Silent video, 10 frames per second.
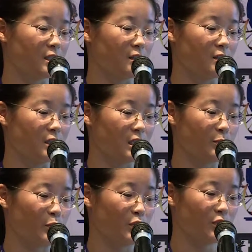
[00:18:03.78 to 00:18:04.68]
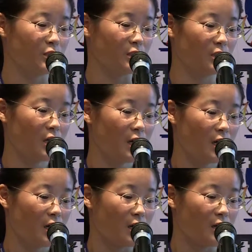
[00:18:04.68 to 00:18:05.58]
the expression.
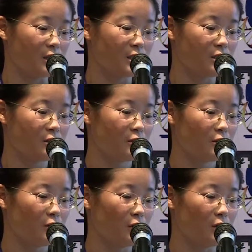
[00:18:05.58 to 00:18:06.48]
So